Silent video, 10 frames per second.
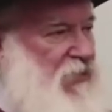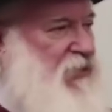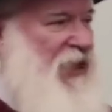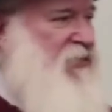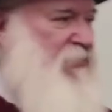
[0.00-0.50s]

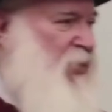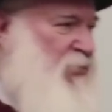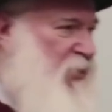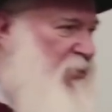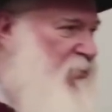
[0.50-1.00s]
It's not
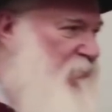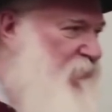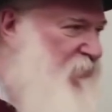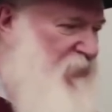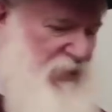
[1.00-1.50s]
pneumonia.
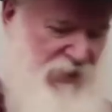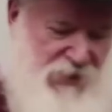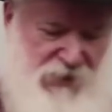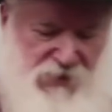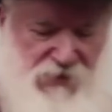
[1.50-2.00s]

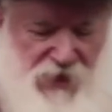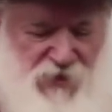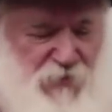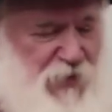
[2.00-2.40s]
It's not